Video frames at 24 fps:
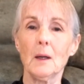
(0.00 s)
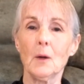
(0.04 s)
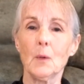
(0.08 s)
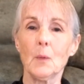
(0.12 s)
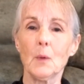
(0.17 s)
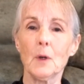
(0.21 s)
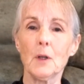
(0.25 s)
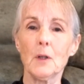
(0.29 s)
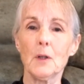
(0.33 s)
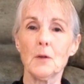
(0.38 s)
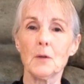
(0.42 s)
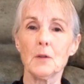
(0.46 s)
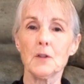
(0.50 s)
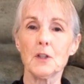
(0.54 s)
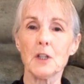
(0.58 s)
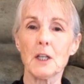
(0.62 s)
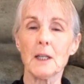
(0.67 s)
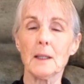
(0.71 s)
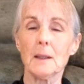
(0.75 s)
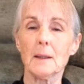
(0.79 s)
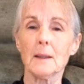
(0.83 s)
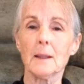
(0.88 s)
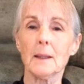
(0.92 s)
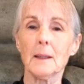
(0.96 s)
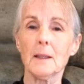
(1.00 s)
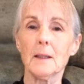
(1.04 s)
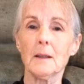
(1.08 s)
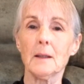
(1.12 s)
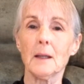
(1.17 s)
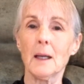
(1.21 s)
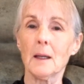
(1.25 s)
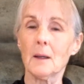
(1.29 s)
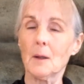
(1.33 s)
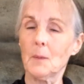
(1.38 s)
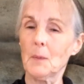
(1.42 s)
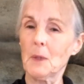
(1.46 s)
when you gently,
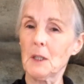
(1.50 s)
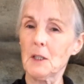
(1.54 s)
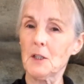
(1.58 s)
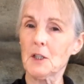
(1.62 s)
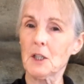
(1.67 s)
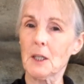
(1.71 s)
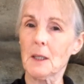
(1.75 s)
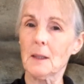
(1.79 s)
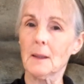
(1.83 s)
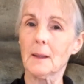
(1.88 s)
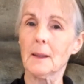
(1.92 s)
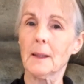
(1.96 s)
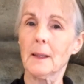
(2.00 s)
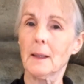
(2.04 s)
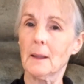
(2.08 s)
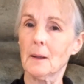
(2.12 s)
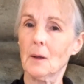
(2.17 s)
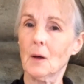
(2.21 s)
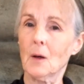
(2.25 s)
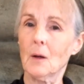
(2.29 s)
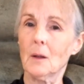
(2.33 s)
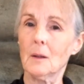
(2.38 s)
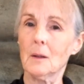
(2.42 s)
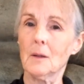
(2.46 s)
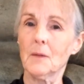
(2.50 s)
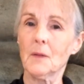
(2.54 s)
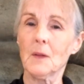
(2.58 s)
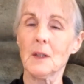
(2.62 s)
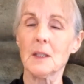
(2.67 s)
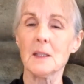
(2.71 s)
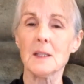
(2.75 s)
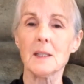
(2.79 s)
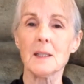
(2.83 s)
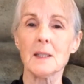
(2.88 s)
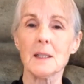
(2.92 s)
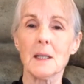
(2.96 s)
and I mean gently in all of
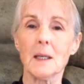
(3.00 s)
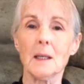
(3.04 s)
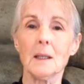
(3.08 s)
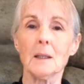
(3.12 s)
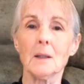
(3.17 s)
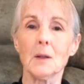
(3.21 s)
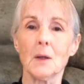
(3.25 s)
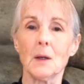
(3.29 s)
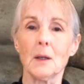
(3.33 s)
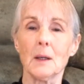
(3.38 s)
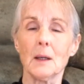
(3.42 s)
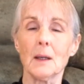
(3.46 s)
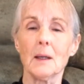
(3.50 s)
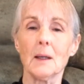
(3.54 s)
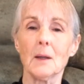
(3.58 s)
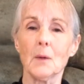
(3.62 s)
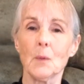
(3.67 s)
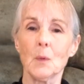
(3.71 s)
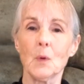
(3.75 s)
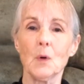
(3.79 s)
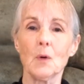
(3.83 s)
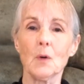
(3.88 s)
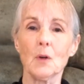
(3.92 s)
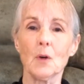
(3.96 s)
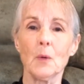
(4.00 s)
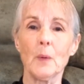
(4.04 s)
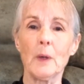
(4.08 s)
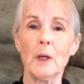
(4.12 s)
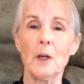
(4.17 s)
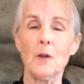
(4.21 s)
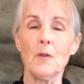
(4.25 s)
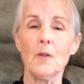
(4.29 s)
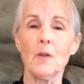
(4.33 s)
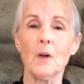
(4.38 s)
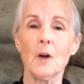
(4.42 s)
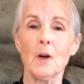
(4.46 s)
this, tug on it, it won't go
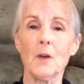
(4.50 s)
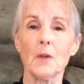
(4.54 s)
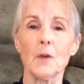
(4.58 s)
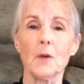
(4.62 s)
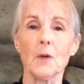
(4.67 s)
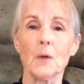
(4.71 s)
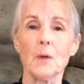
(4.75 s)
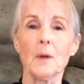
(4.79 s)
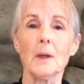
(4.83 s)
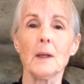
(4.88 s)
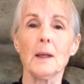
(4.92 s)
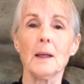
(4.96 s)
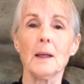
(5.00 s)
any farther.